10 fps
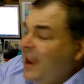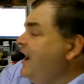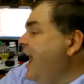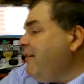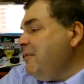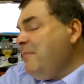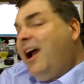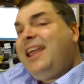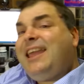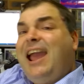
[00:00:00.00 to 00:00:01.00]
Now, in
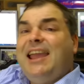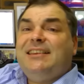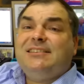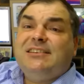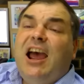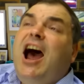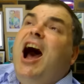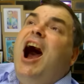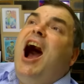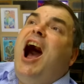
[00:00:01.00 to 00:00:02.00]
my case,
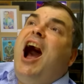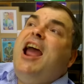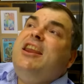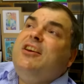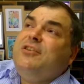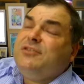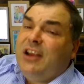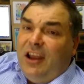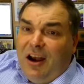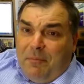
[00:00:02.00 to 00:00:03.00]
I used
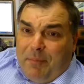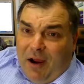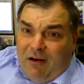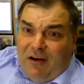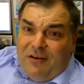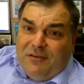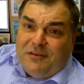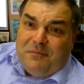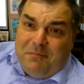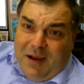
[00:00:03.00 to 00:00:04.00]
a lot of
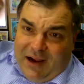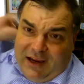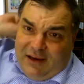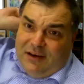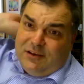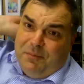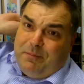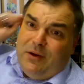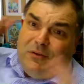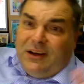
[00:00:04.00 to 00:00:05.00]
borrowed money to
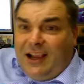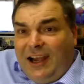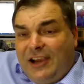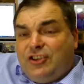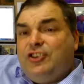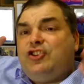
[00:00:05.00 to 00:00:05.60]
build a collection,